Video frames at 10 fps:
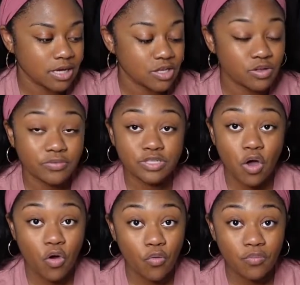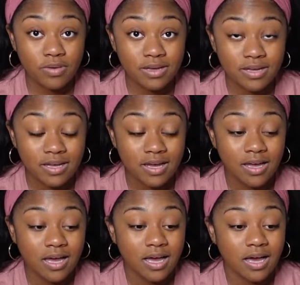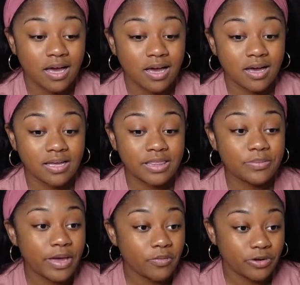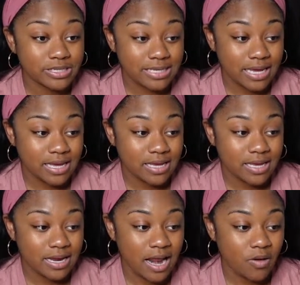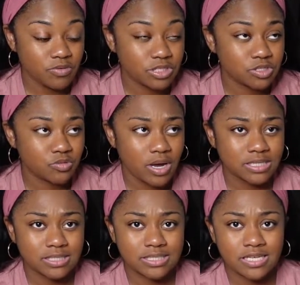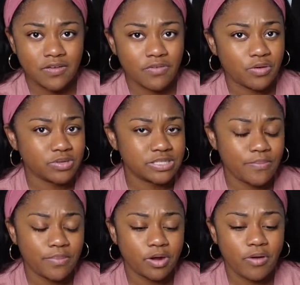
So I was home in the bed one day, and I was just watching TV. It was the middle